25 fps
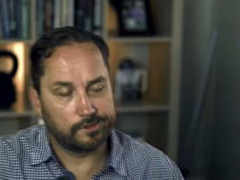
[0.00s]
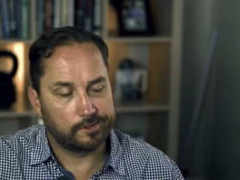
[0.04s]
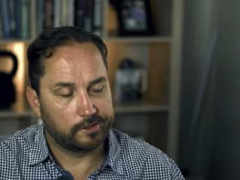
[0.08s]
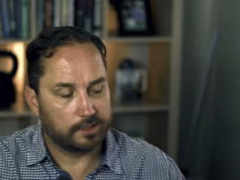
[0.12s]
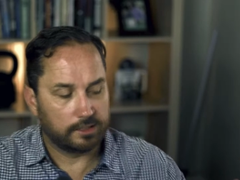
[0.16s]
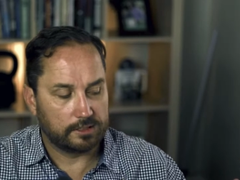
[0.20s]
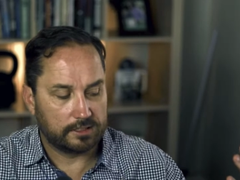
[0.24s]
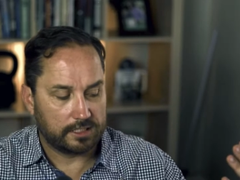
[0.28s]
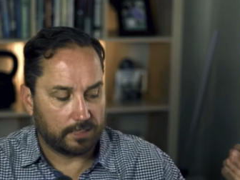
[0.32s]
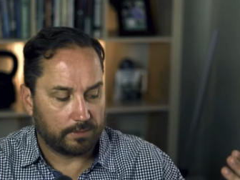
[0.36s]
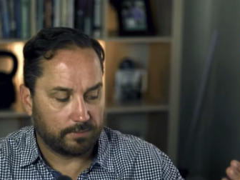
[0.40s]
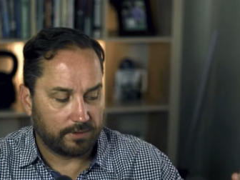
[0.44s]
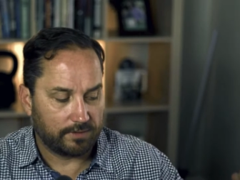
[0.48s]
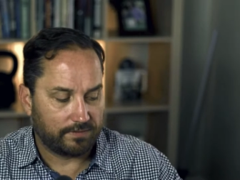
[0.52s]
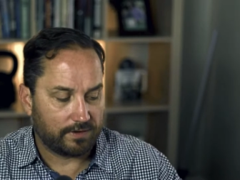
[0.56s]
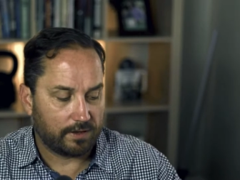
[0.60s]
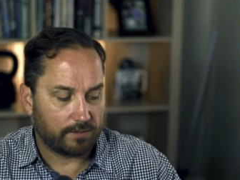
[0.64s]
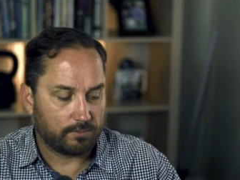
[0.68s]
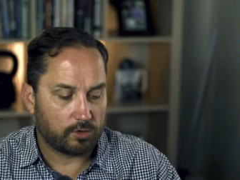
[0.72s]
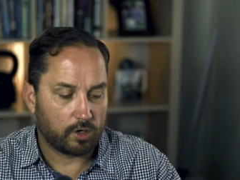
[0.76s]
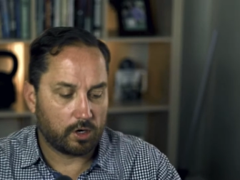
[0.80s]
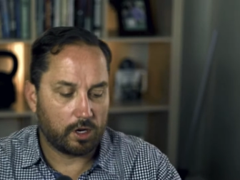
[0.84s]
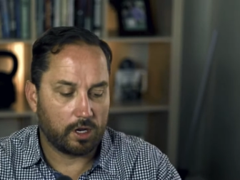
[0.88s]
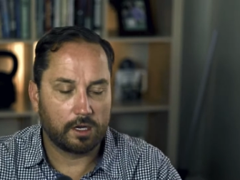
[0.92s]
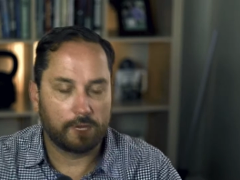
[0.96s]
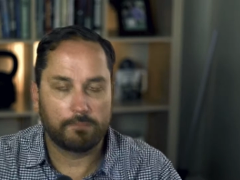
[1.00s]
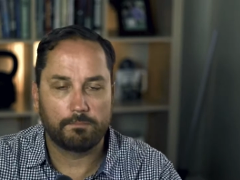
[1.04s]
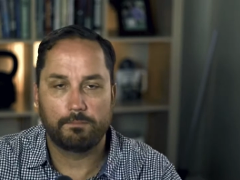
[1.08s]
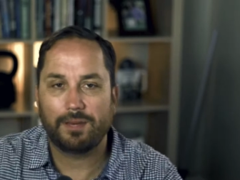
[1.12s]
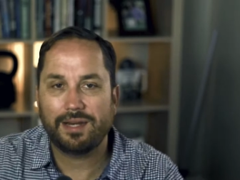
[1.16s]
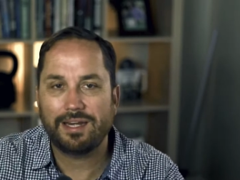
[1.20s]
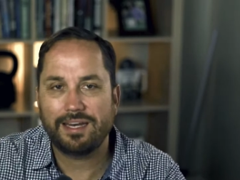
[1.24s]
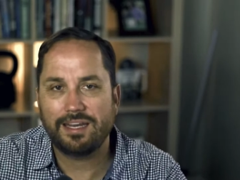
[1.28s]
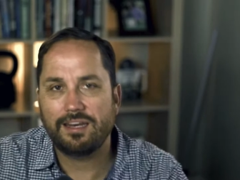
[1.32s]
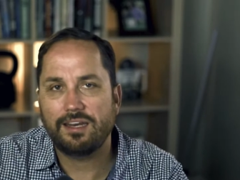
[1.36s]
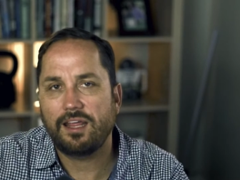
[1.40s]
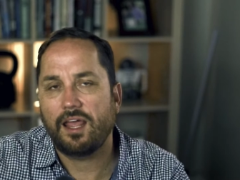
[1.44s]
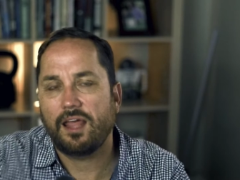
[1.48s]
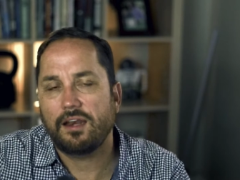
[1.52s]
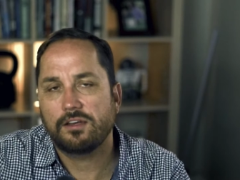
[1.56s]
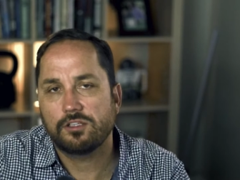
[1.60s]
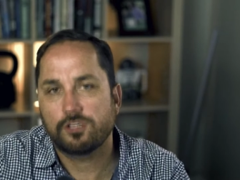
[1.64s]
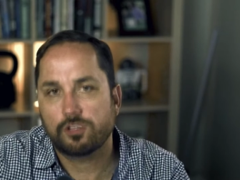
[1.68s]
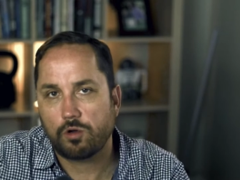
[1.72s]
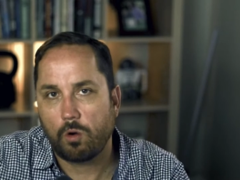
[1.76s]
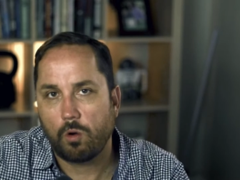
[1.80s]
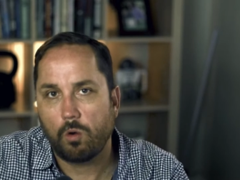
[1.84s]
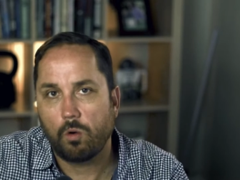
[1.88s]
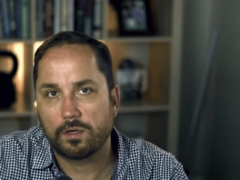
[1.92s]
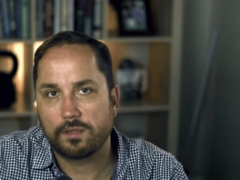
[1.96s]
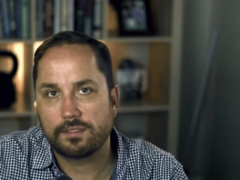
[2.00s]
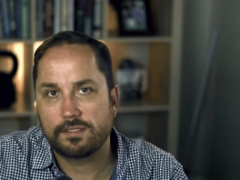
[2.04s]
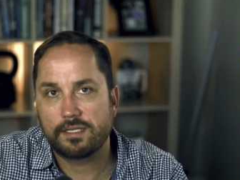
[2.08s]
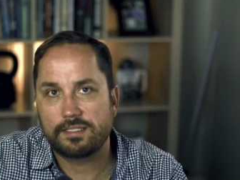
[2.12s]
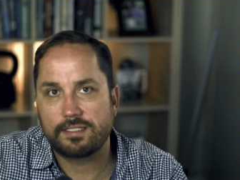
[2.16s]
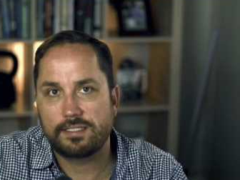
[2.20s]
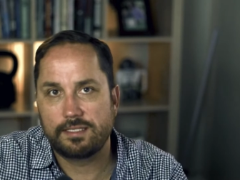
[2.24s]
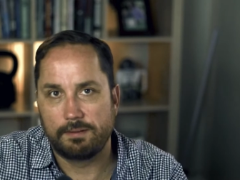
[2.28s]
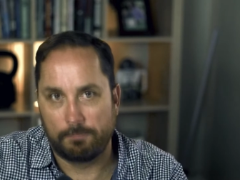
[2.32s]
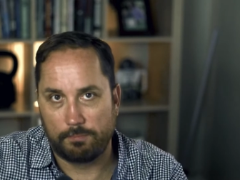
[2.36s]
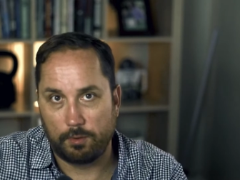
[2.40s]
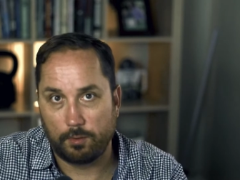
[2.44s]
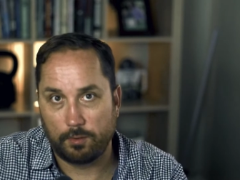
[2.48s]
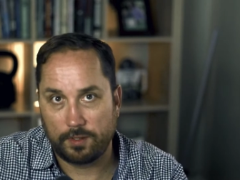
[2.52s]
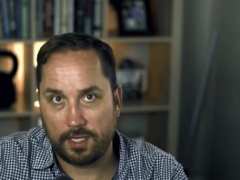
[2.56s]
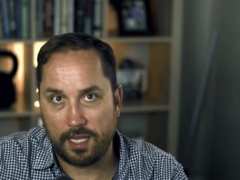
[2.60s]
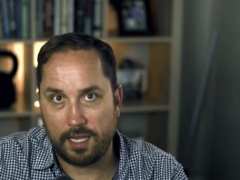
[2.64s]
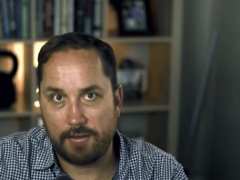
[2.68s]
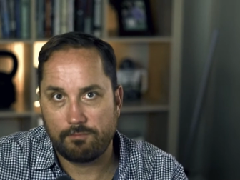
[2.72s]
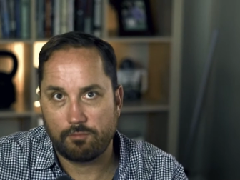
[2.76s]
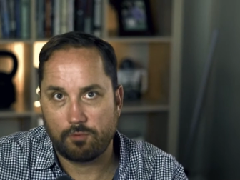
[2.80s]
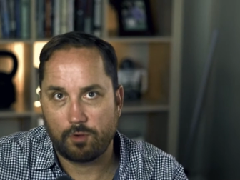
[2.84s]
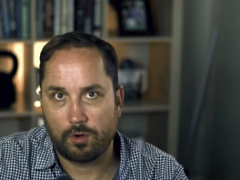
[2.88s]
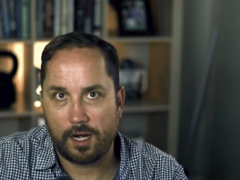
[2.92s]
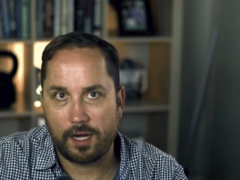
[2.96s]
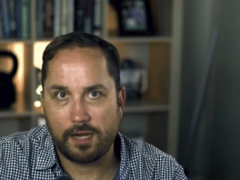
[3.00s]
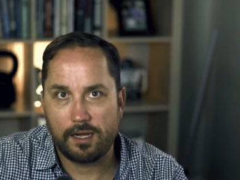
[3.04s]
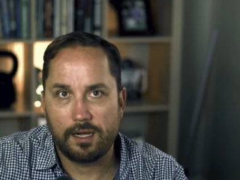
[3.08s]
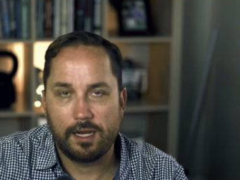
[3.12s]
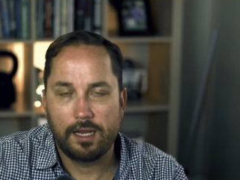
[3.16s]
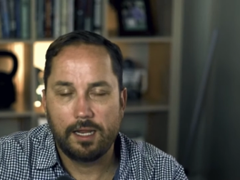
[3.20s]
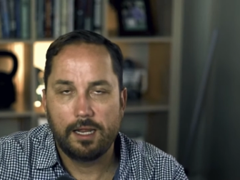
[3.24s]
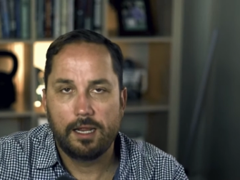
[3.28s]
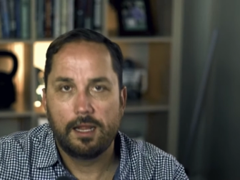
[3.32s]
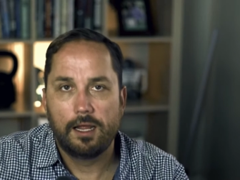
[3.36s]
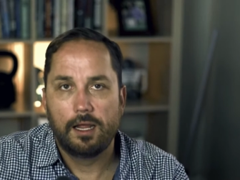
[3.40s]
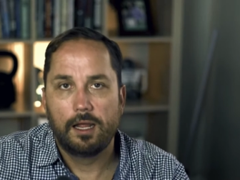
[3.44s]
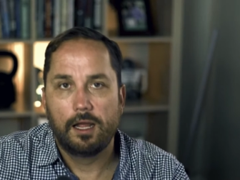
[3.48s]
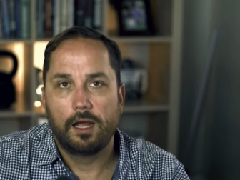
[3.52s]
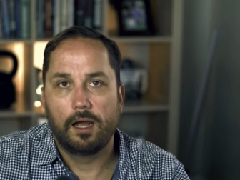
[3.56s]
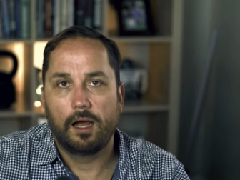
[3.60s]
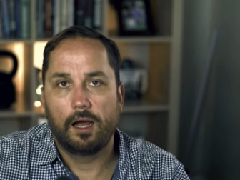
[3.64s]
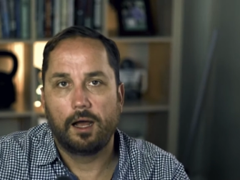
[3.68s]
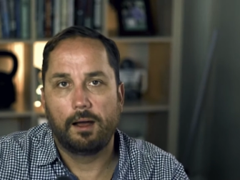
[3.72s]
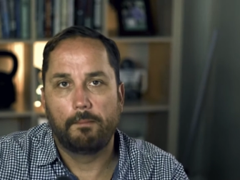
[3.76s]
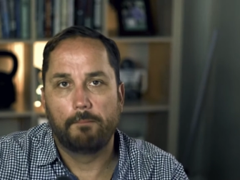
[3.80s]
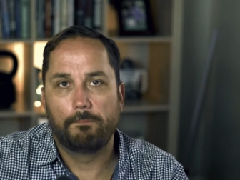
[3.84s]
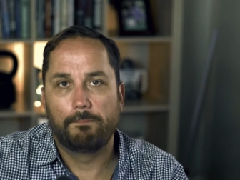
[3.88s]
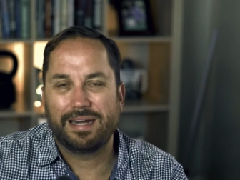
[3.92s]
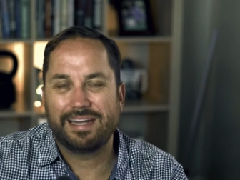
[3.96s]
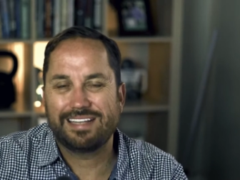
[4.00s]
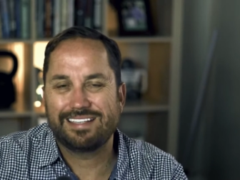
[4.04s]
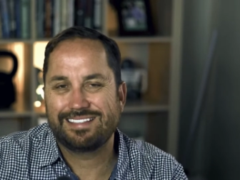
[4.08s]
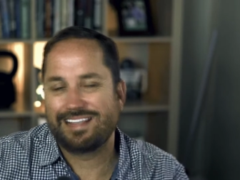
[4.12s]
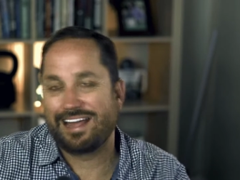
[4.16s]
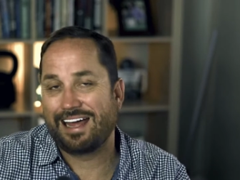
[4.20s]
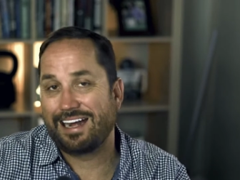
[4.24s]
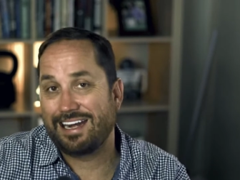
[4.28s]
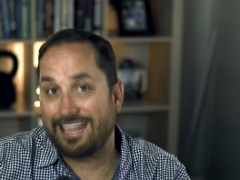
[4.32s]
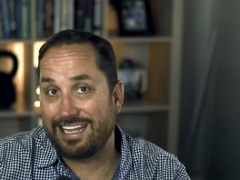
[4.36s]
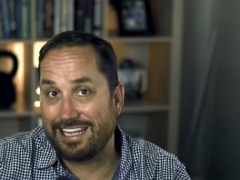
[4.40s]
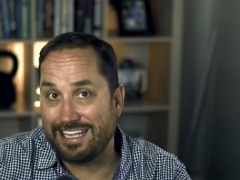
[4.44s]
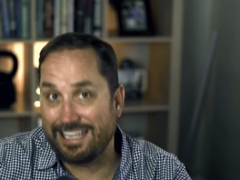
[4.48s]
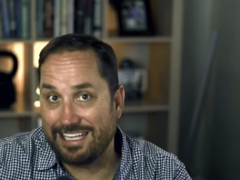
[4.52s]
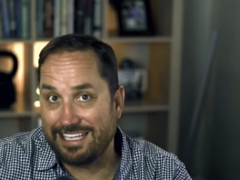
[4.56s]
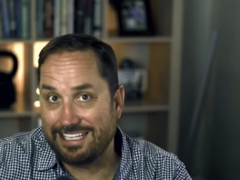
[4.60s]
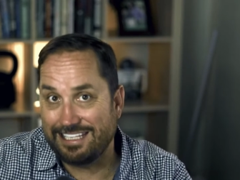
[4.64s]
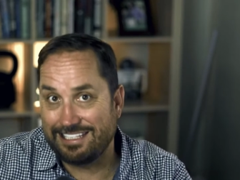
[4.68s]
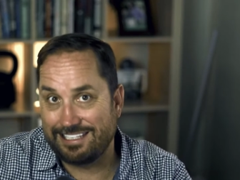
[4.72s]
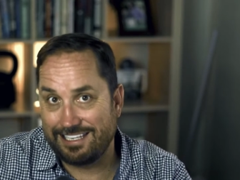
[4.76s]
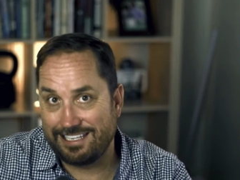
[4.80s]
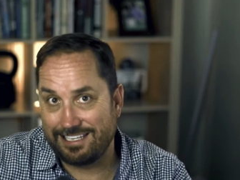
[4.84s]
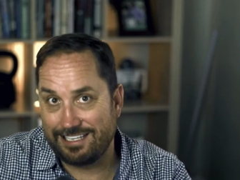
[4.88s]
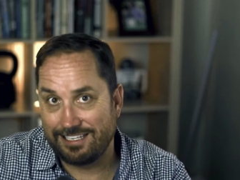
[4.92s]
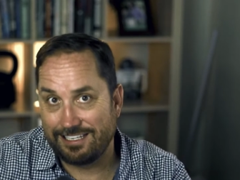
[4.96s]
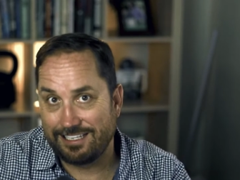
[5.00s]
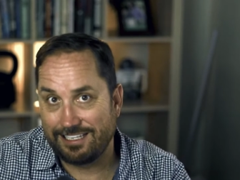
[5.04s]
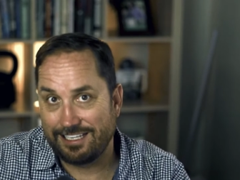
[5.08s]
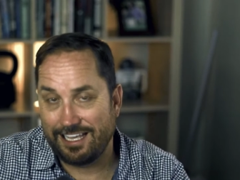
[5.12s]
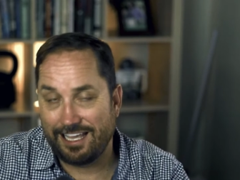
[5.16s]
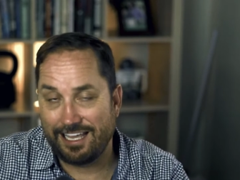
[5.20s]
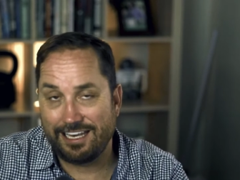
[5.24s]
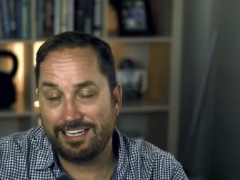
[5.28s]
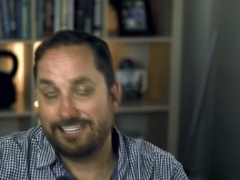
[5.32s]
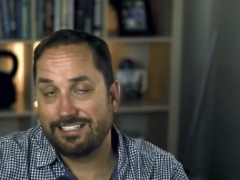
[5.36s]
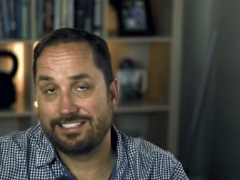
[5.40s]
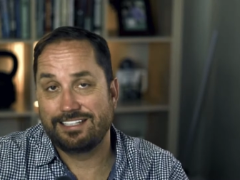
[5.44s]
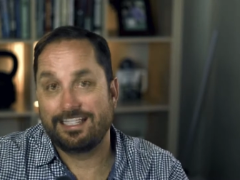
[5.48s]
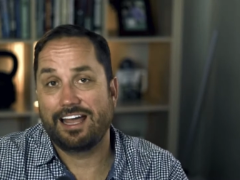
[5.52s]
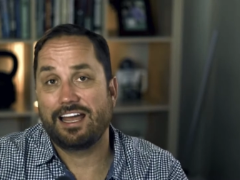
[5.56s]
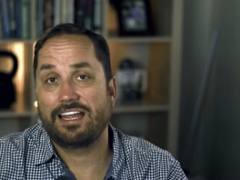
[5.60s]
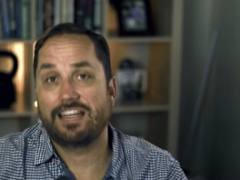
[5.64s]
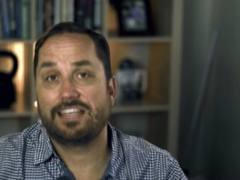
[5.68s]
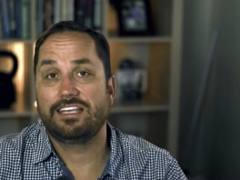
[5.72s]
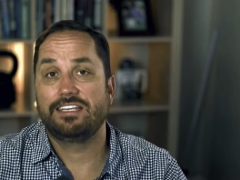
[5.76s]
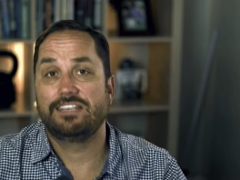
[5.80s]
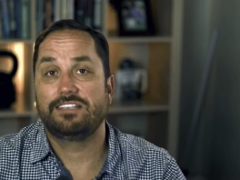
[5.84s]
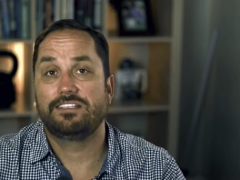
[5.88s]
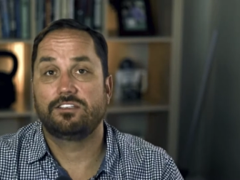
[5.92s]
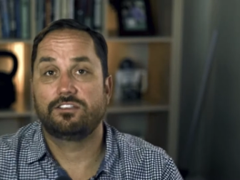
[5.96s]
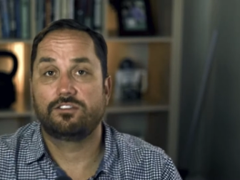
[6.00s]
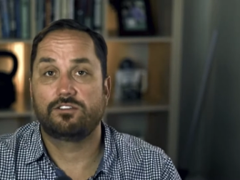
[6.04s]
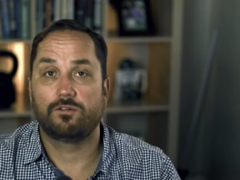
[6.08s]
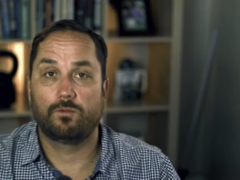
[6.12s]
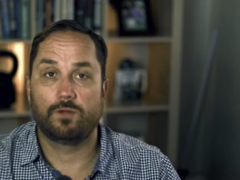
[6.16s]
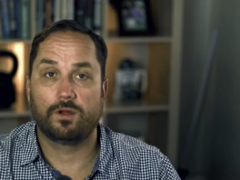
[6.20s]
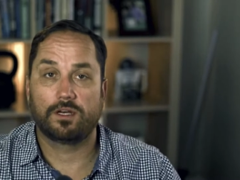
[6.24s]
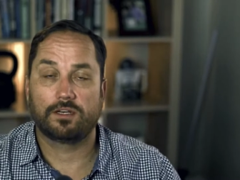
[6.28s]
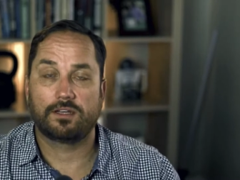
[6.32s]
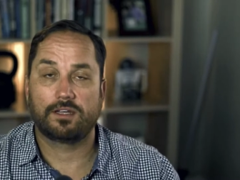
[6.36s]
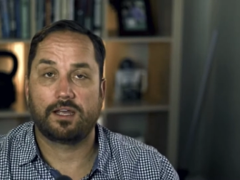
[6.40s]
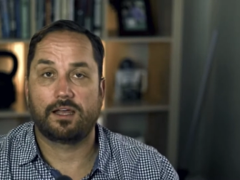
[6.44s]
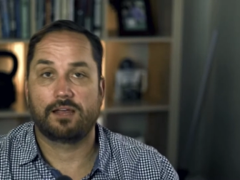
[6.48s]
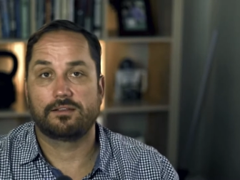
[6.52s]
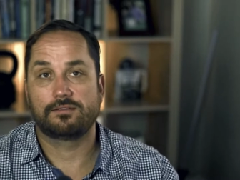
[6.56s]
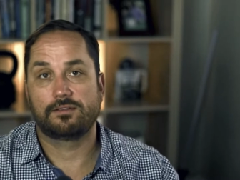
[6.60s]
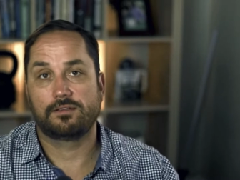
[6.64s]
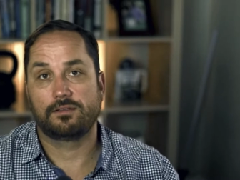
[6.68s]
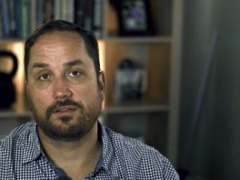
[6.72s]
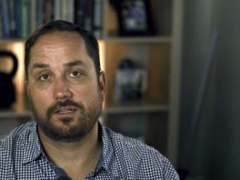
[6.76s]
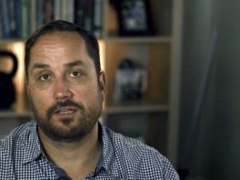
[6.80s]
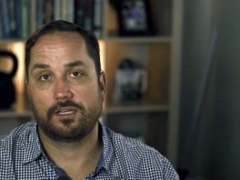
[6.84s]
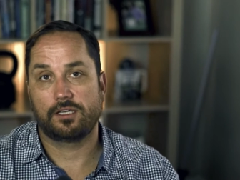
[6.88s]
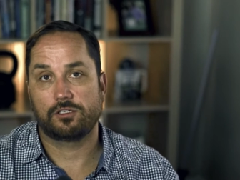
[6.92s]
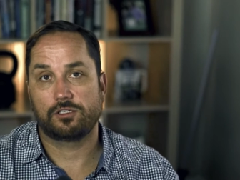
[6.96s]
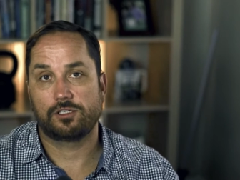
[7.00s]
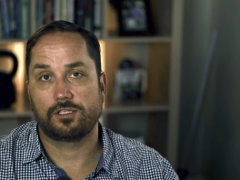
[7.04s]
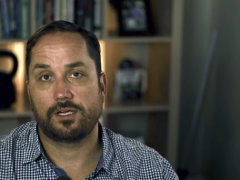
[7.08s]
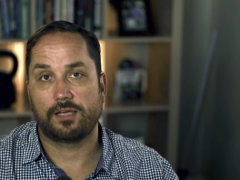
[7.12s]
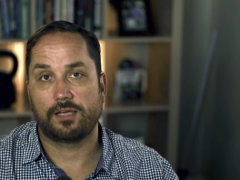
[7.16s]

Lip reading: You can tell me if I'm wrong, but at its core, it's a simple game, right? But it's not easy. It is not easy to win constantly at